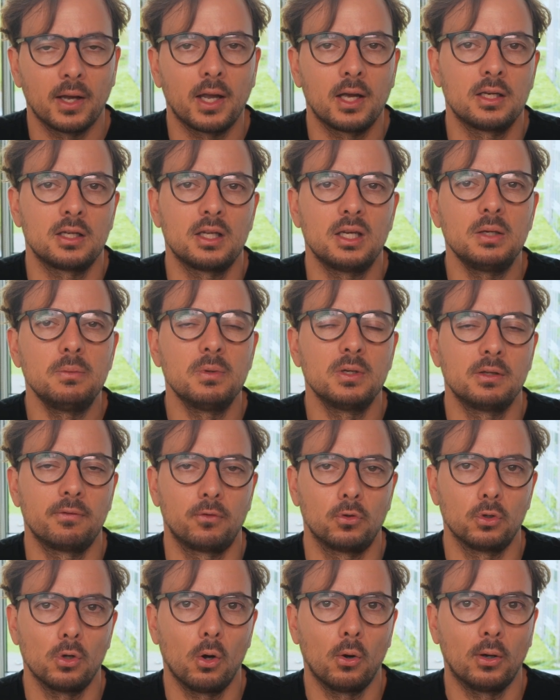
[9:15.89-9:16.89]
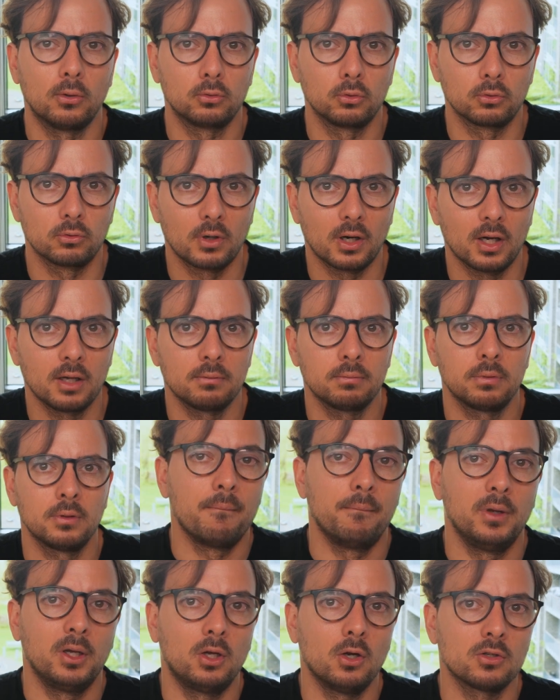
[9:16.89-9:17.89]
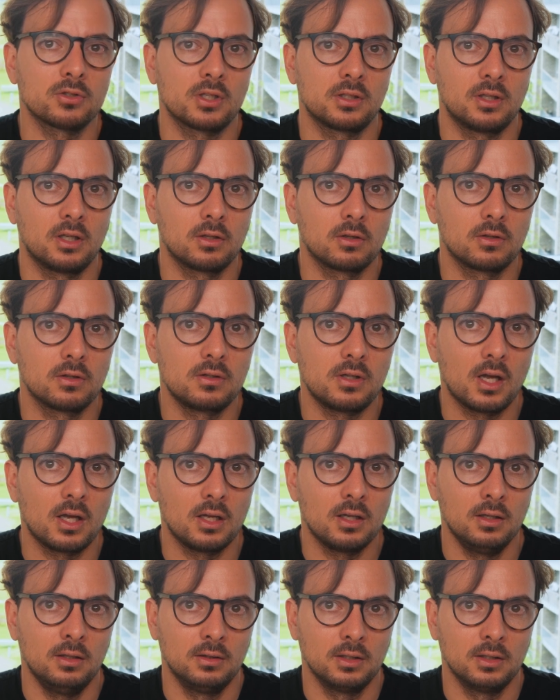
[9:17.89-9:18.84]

Again, even if you know how to drive, because at the end of the day,